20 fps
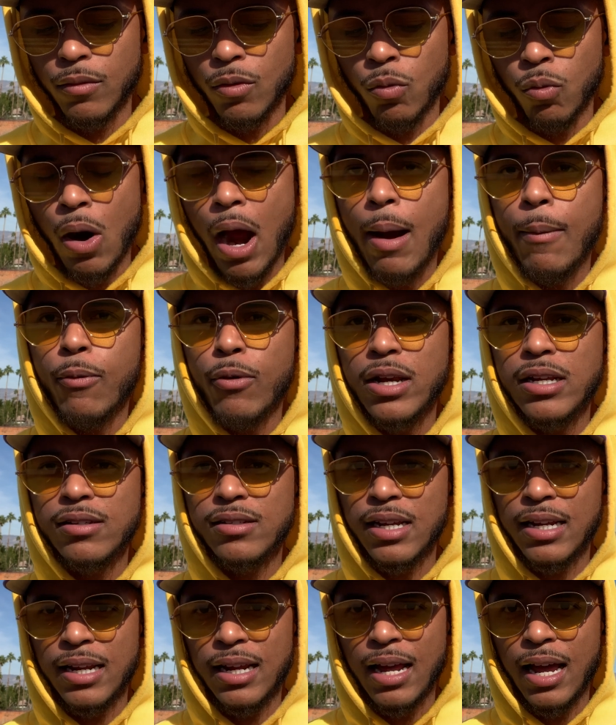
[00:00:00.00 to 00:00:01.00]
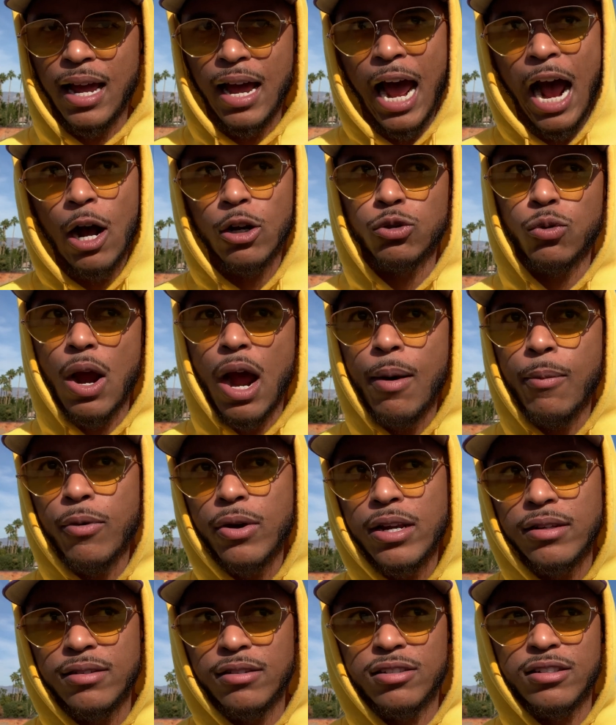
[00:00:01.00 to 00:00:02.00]
robberies, house
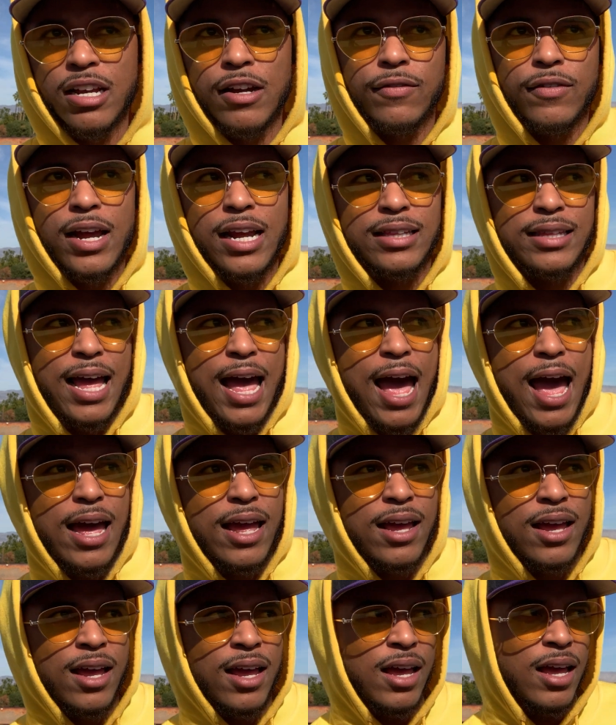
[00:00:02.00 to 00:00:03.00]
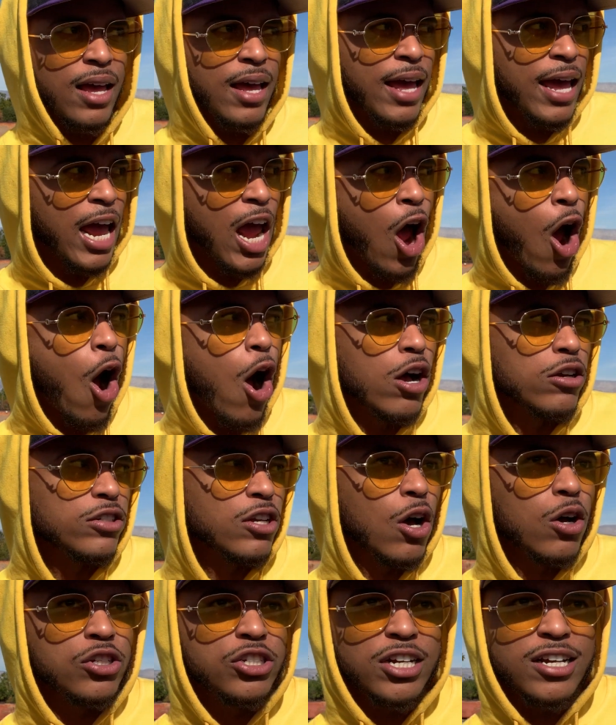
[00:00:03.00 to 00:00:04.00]
robberies and stuff like that, and
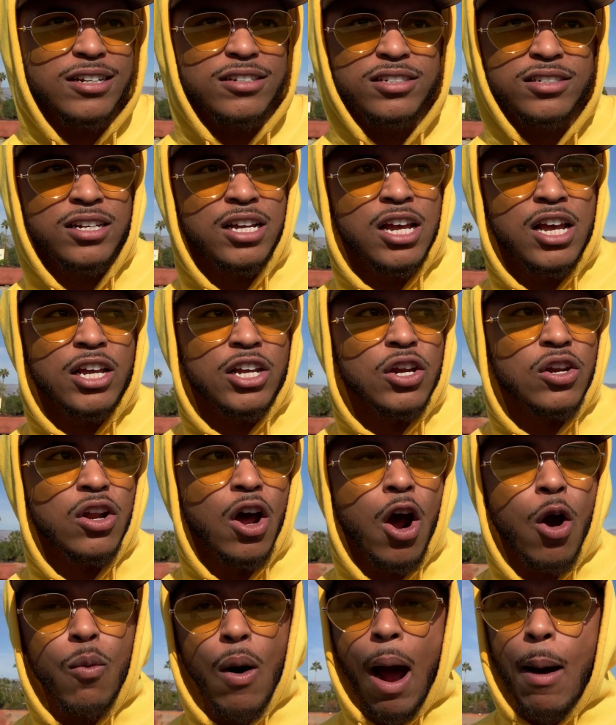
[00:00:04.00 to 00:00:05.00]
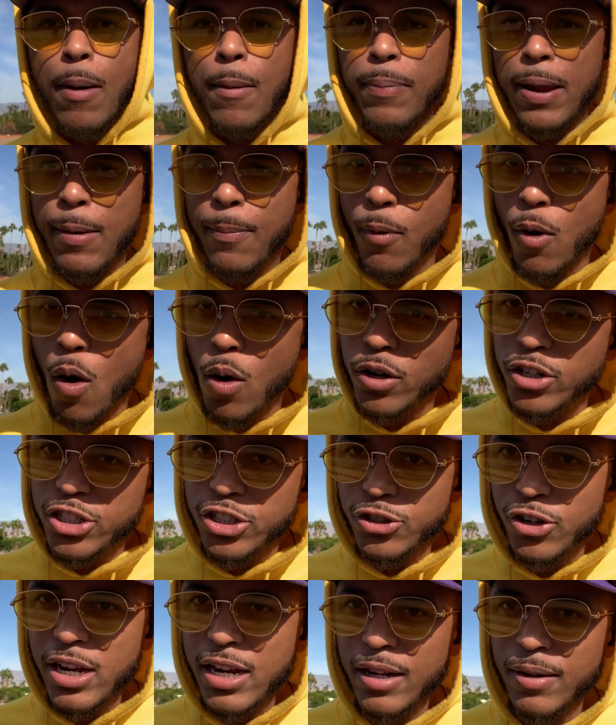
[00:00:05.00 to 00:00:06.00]
also just robbing people on the
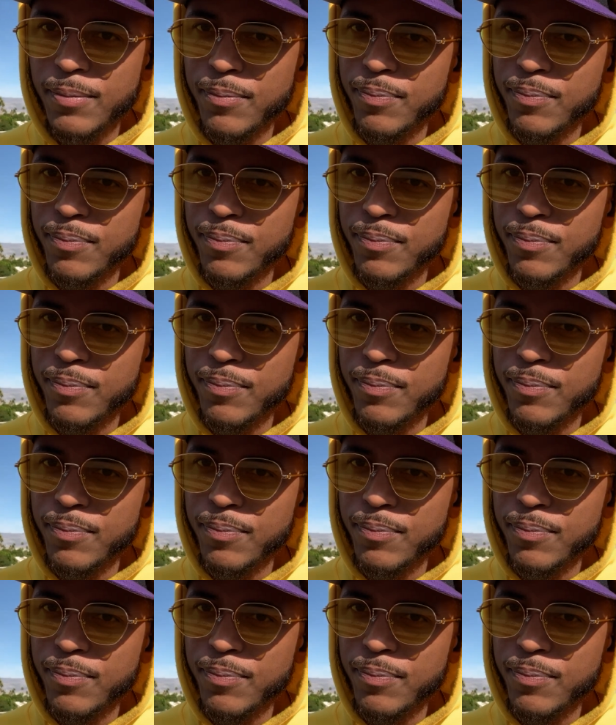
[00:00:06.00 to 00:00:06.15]
street.